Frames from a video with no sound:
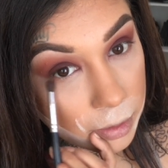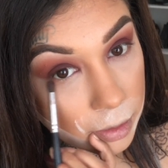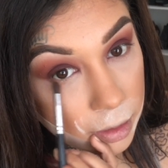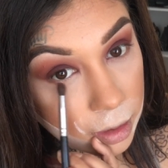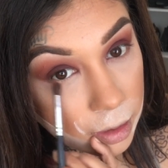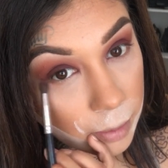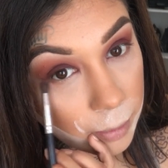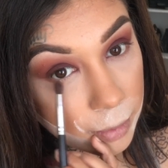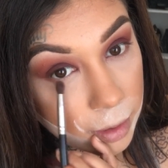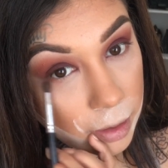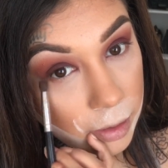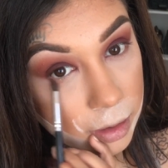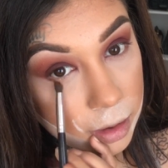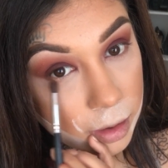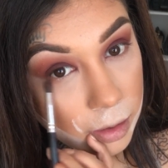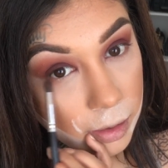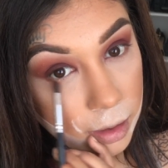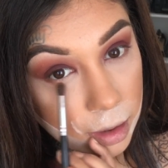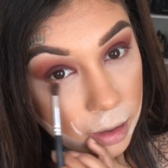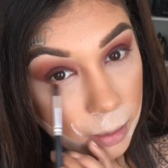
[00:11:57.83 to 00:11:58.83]
And I'm
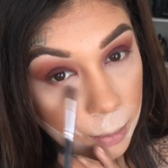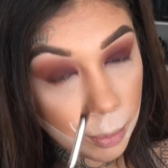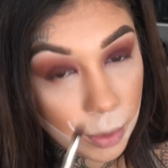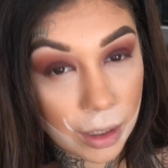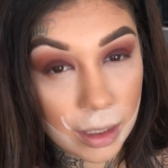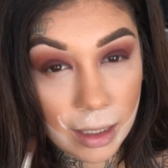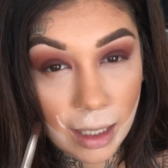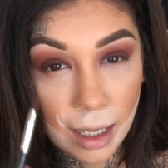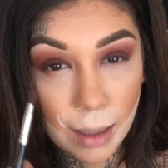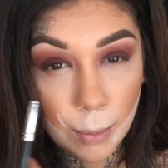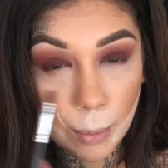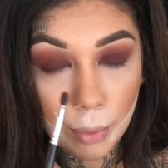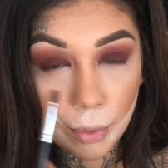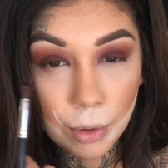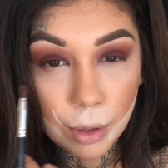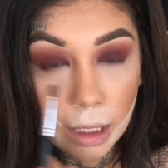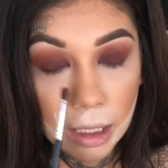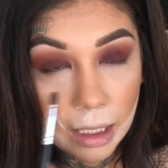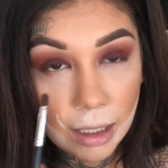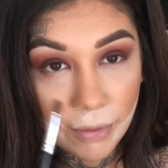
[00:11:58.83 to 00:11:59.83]
actually gonna bring that
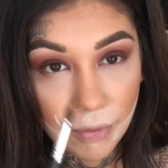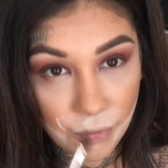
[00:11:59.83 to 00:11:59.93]
pretty